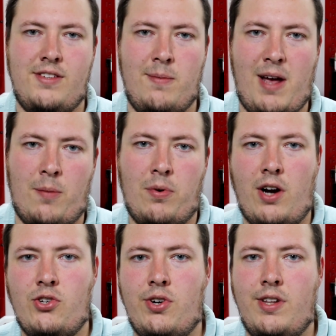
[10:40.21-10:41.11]
the amount of
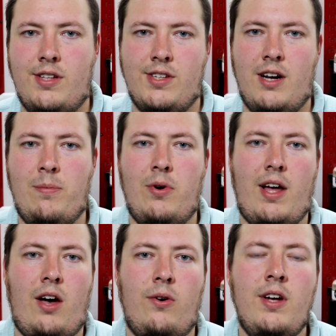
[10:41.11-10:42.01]
pressure that it's going to put
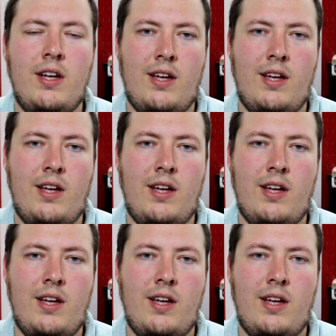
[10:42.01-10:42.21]
out,